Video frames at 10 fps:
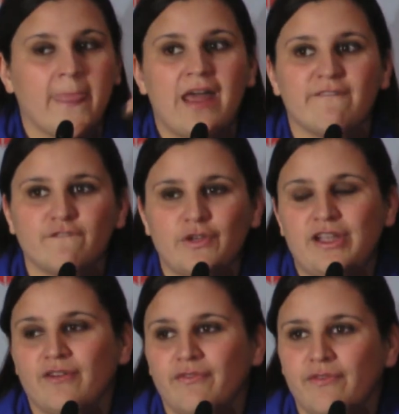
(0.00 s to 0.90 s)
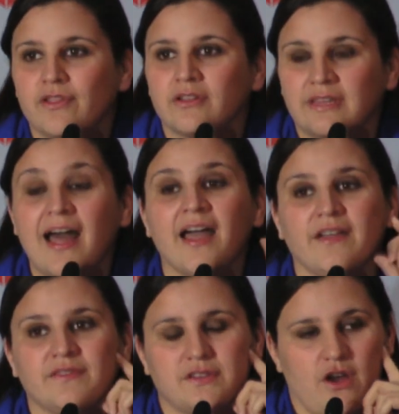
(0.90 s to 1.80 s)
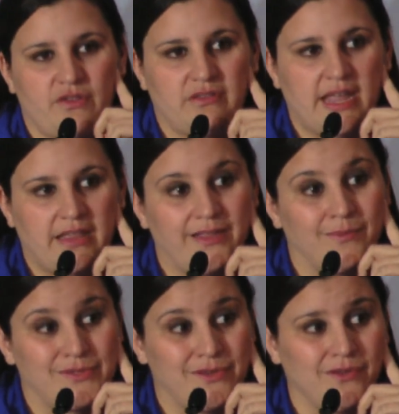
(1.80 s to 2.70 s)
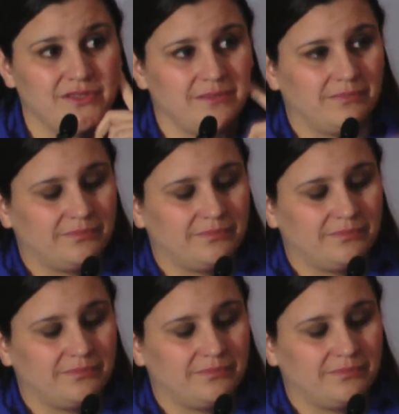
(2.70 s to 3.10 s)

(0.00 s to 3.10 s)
freer, fuller lives are the likely result.